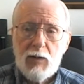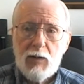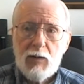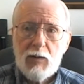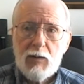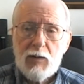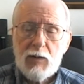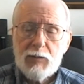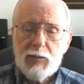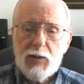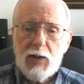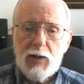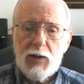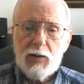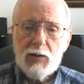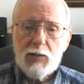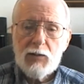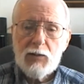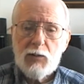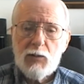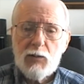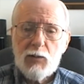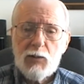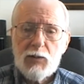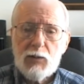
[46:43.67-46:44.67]
I'm not going to
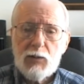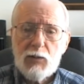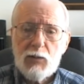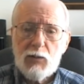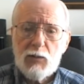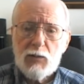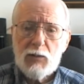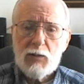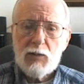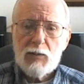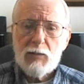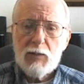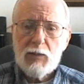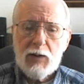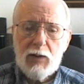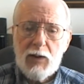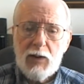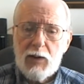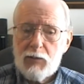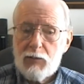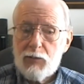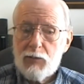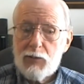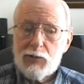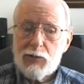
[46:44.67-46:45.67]
go into it. I can't
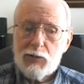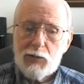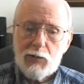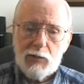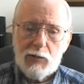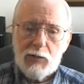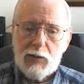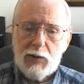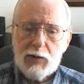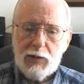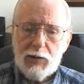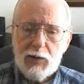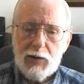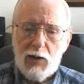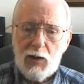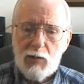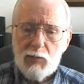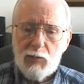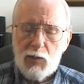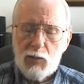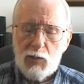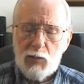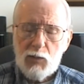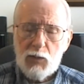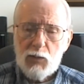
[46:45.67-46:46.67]
go into it right now, but
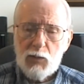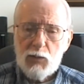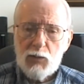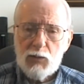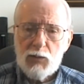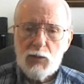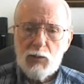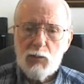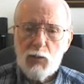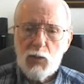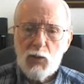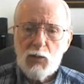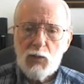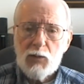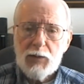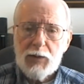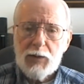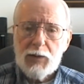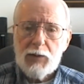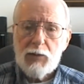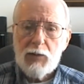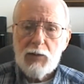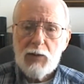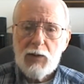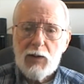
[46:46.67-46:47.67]
we'll go into it more
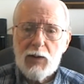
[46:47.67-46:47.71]
later on.